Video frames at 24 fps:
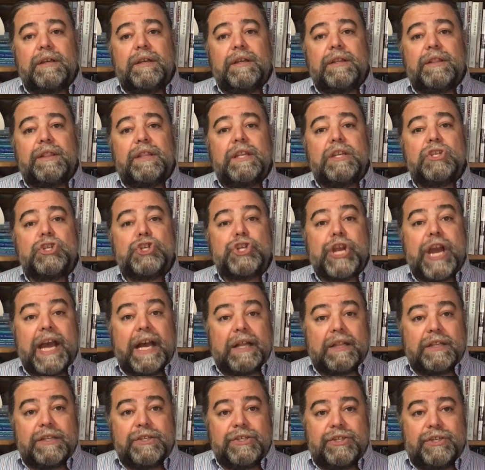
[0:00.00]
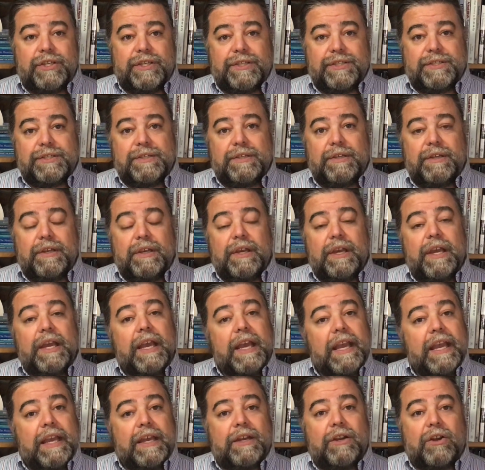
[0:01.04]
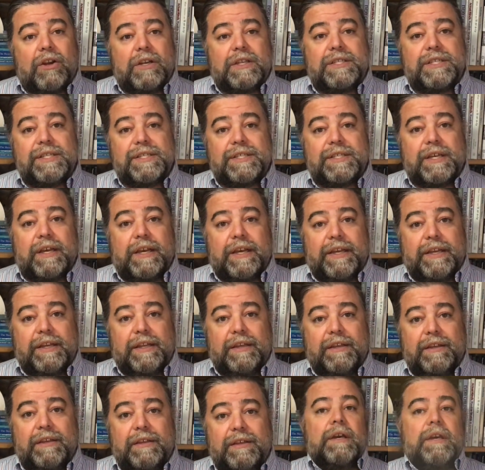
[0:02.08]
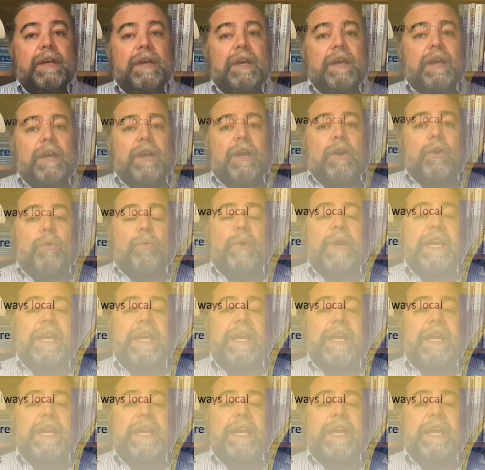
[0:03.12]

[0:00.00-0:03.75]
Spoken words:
the challenges in our society. We